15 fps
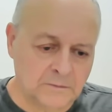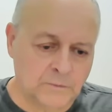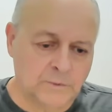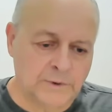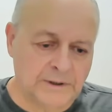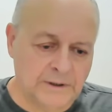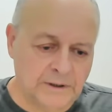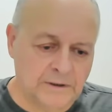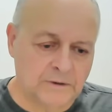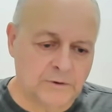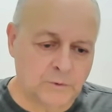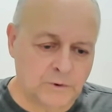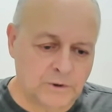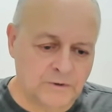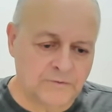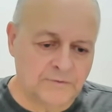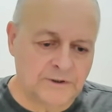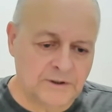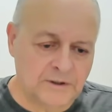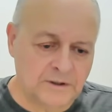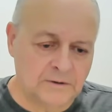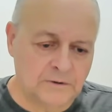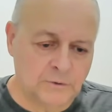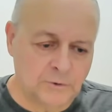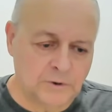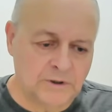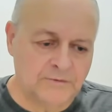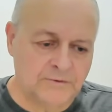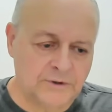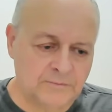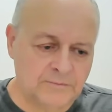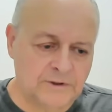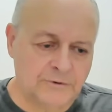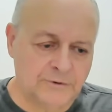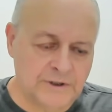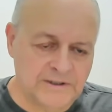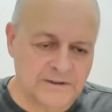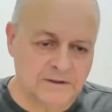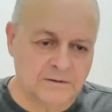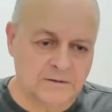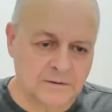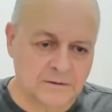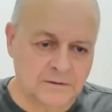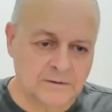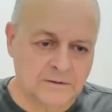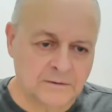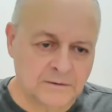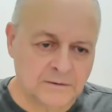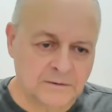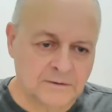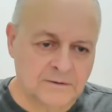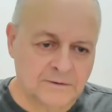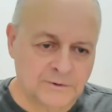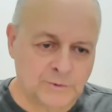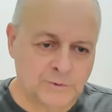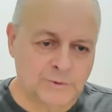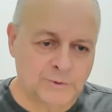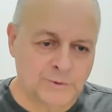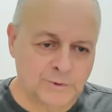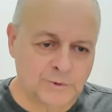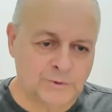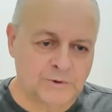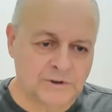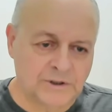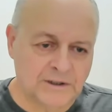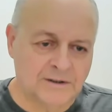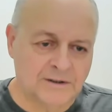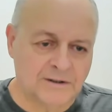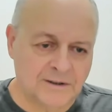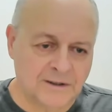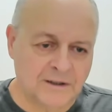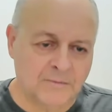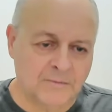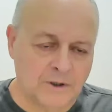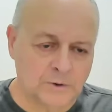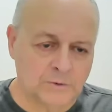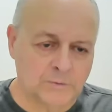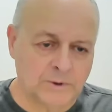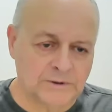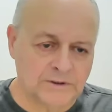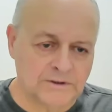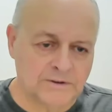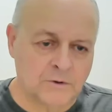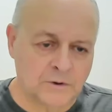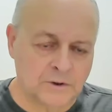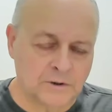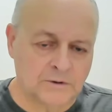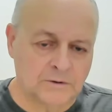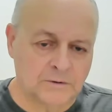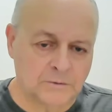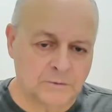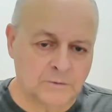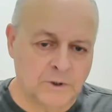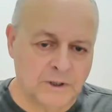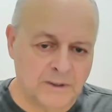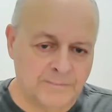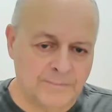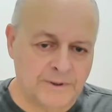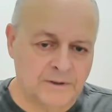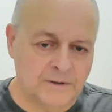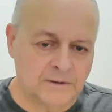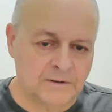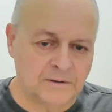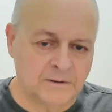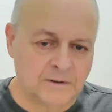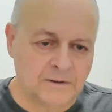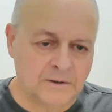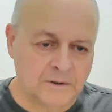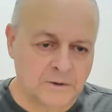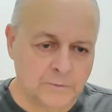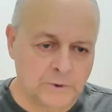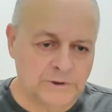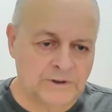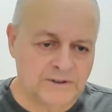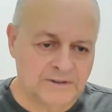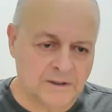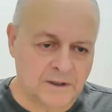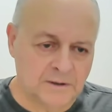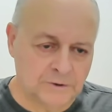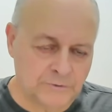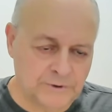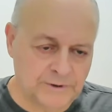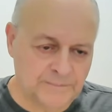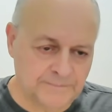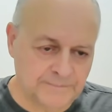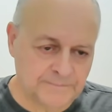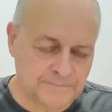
we need to give, the, to give him the reason to take care about what is going to happen with his country.